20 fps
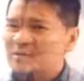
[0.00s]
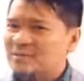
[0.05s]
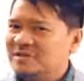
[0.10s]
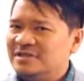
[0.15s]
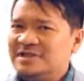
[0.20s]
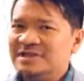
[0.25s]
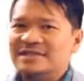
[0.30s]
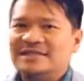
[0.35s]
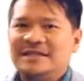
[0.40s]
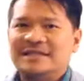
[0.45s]
I would
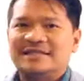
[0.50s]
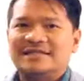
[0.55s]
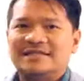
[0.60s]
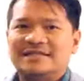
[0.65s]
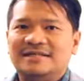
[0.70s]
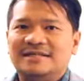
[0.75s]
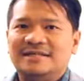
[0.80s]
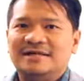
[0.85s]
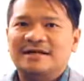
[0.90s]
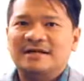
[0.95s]
suggest
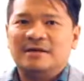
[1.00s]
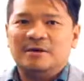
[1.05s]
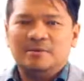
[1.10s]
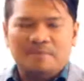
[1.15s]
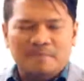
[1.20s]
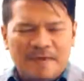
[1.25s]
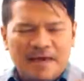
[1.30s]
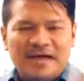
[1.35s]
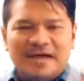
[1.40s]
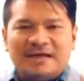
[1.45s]

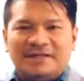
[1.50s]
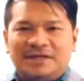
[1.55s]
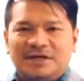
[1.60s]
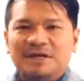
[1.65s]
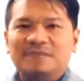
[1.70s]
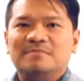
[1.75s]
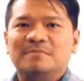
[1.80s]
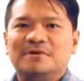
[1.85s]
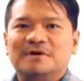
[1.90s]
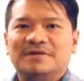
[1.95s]
make a
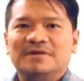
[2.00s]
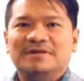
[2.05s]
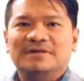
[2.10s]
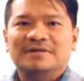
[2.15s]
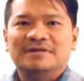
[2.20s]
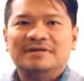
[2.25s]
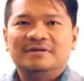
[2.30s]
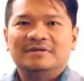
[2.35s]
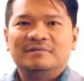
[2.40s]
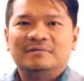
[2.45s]
dream board,
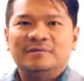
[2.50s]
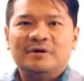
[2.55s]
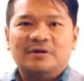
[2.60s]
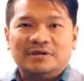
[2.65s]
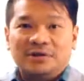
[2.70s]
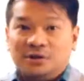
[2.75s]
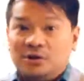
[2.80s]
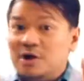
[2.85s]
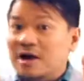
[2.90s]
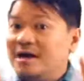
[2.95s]

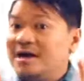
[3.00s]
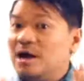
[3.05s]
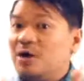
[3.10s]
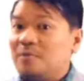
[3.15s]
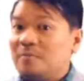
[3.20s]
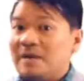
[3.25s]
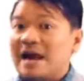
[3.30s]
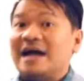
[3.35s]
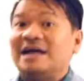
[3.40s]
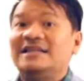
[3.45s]
because you are
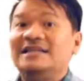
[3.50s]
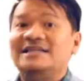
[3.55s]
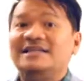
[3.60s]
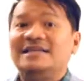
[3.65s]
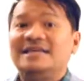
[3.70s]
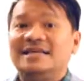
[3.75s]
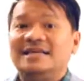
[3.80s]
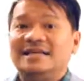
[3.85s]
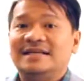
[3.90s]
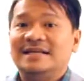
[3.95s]
now
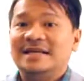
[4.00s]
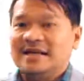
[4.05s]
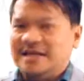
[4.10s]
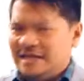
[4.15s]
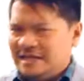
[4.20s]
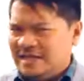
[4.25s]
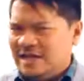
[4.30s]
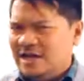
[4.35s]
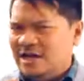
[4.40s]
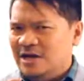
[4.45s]
practicing
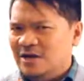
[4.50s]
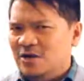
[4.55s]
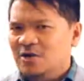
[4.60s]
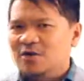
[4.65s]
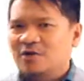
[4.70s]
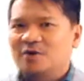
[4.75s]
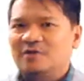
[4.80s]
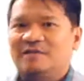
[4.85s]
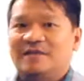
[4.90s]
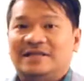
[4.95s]
the
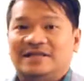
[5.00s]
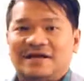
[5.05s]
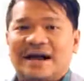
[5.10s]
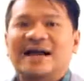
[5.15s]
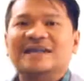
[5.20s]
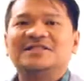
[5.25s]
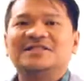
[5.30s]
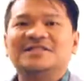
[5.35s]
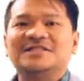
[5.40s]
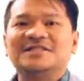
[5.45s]
law of
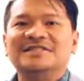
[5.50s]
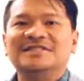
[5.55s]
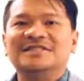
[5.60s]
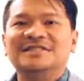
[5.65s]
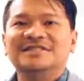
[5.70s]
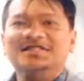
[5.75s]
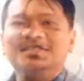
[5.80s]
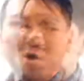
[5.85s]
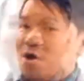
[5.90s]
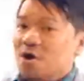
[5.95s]
attraction.
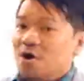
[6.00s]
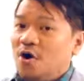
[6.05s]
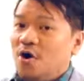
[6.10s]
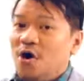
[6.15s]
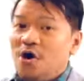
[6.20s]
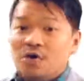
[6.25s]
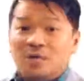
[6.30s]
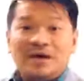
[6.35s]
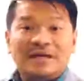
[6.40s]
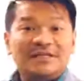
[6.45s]

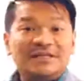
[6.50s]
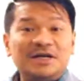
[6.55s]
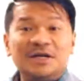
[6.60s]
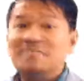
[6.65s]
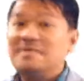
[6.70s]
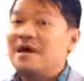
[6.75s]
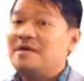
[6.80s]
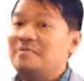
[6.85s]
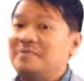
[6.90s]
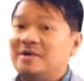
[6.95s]
Always
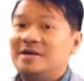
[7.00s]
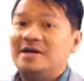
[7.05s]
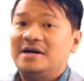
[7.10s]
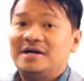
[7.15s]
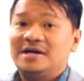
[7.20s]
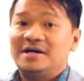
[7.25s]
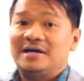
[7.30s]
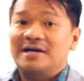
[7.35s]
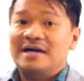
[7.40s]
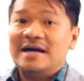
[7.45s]

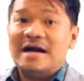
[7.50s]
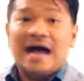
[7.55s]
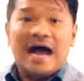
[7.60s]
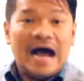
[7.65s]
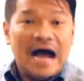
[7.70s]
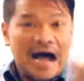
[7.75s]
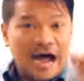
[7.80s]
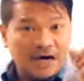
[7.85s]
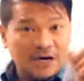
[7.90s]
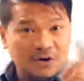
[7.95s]
remember,
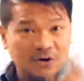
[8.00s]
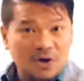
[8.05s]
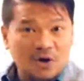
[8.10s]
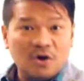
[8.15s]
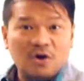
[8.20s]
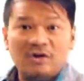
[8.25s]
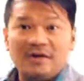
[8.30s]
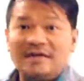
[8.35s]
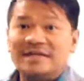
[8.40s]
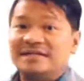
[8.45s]
a
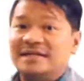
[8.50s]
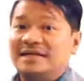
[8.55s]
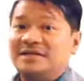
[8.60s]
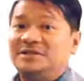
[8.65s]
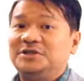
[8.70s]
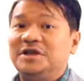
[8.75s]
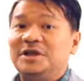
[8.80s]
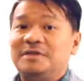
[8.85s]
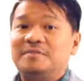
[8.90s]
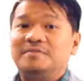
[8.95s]
goal is a
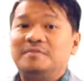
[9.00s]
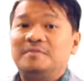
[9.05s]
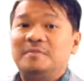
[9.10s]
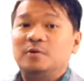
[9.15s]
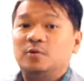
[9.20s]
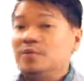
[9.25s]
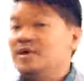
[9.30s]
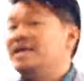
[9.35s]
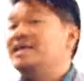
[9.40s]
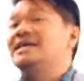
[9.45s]
dream
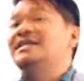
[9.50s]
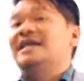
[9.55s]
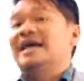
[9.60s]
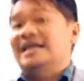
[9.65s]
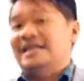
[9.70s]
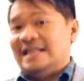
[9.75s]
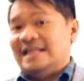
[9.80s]
with a